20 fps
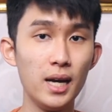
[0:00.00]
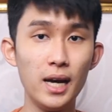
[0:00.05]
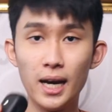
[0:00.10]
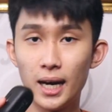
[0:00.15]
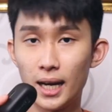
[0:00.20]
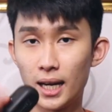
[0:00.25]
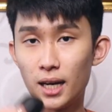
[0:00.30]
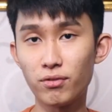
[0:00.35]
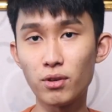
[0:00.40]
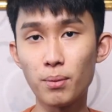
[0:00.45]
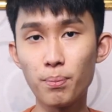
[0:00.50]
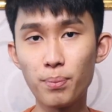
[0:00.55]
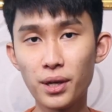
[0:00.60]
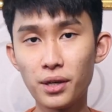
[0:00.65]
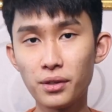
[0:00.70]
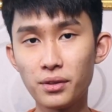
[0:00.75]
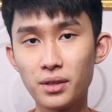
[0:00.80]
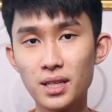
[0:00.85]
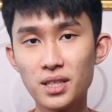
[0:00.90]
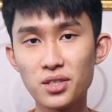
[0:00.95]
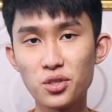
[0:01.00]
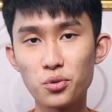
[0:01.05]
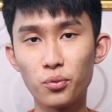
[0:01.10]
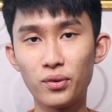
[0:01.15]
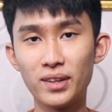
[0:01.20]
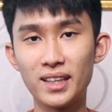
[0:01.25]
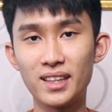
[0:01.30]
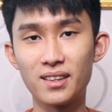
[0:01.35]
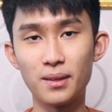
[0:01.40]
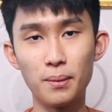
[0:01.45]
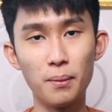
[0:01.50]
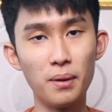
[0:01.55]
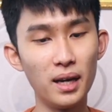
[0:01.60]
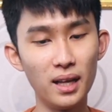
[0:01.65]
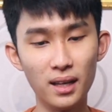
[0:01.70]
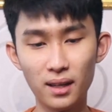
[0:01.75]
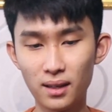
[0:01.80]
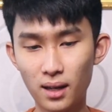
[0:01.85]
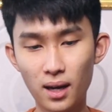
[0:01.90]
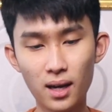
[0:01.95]
And I've compared this with
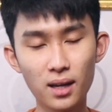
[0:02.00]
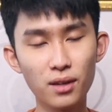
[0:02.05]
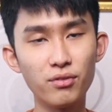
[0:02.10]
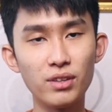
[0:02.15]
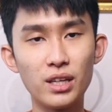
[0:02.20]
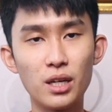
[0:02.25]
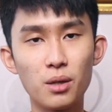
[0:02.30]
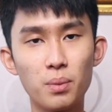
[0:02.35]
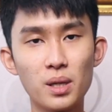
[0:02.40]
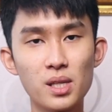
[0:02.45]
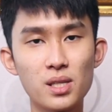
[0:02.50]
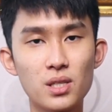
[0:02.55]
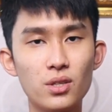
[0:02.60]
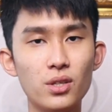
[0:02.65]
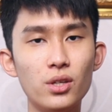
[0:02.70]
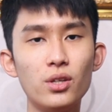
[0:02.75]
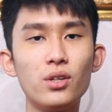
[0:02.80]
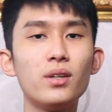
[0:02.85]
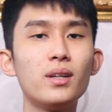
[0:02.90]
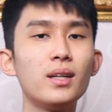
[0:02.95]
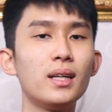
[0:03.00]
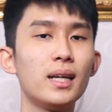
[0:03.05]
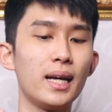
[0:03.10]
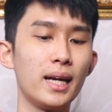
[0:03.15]
a lot of earbuds here,